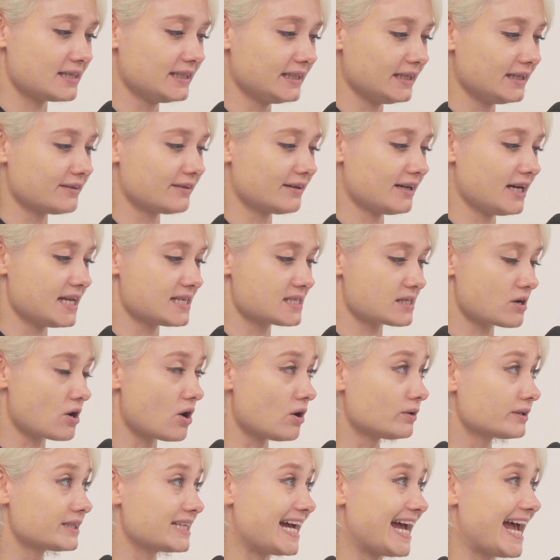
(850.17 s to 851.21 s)
leader is
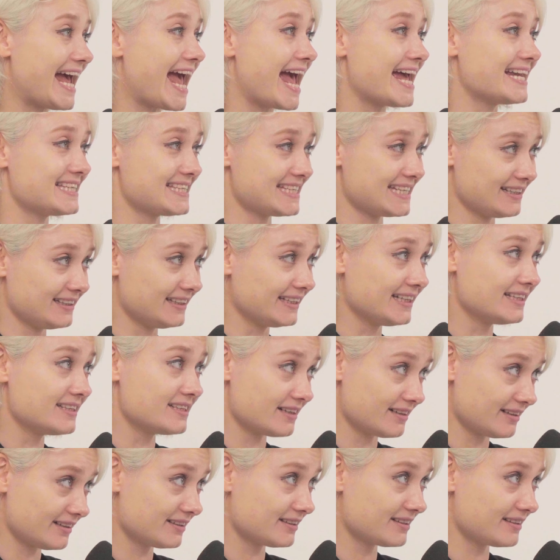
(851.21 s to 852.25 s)
called
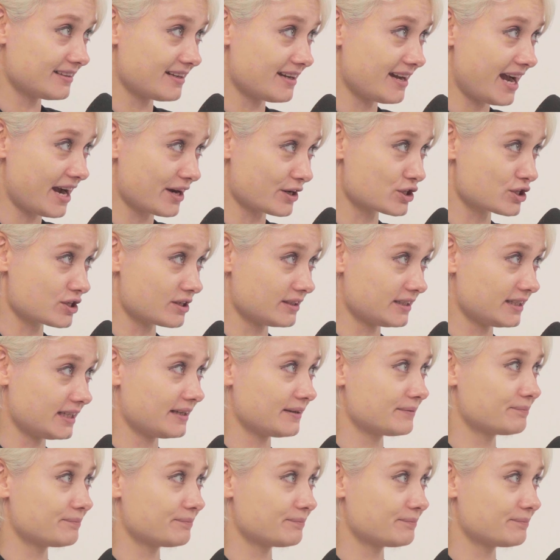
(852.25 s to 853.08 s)
anti-leader, actually.